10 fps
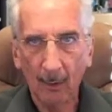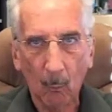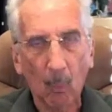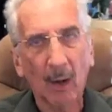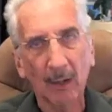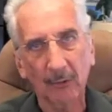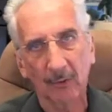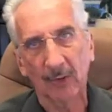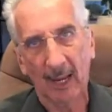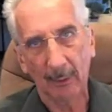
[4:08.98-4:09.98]
Why does
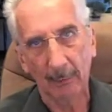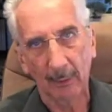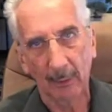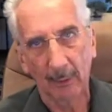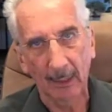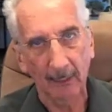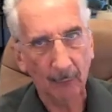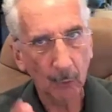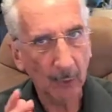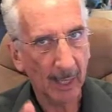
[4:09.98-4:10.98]
this happen? And
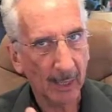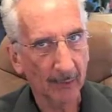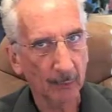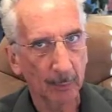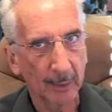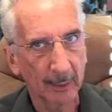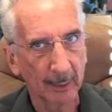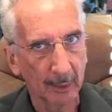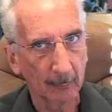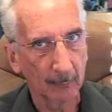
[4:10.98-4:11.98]
if you can't explain to him